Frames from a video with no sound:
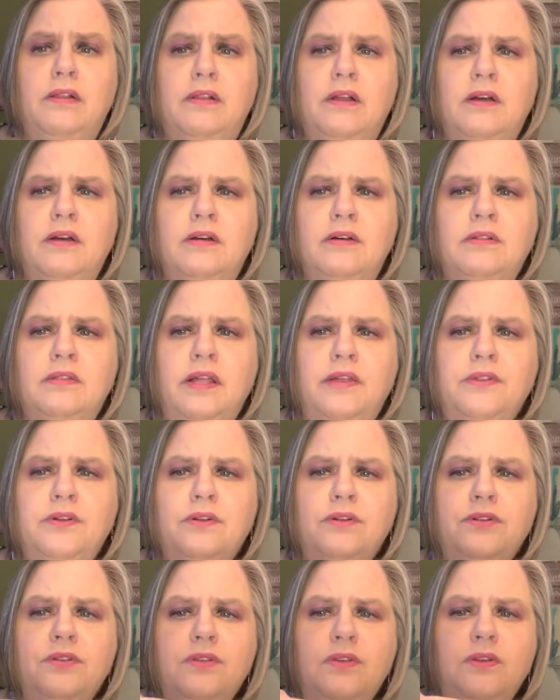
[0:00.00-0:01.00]

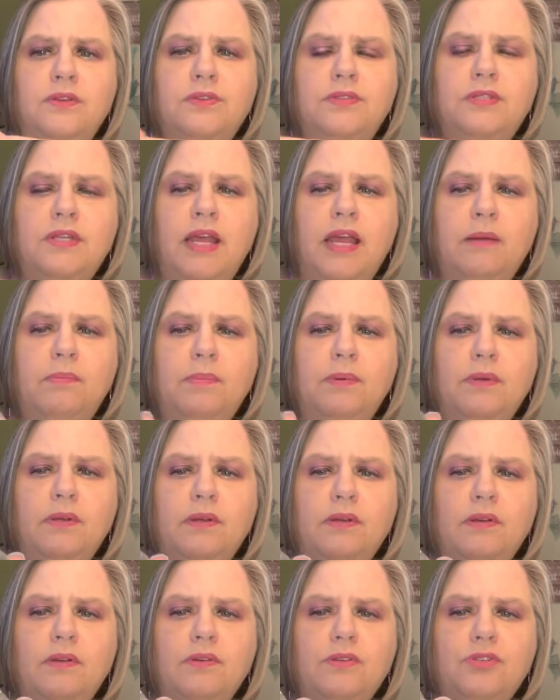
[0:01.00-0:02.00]
leather snap
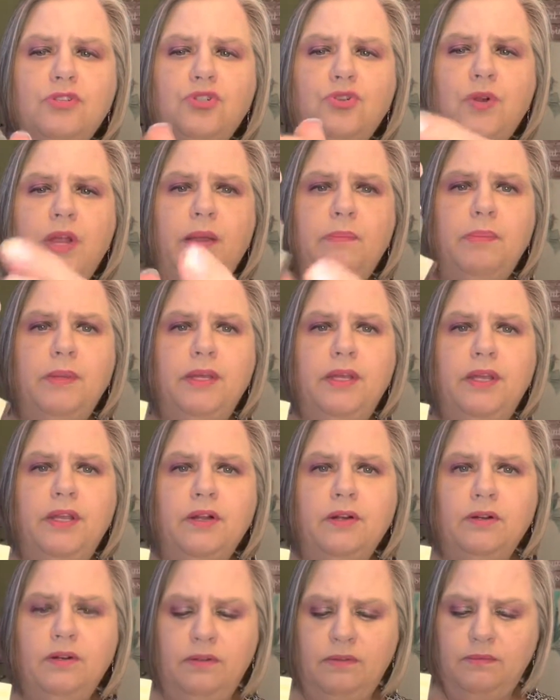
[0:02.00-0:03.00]
strap
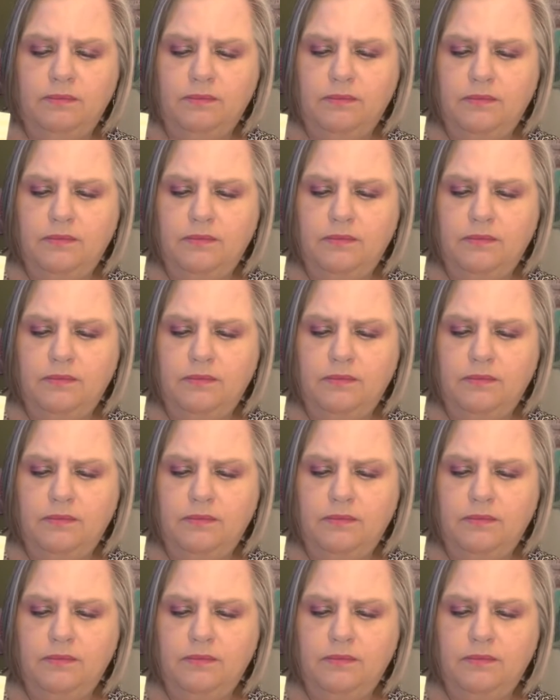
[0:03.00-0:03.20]
here.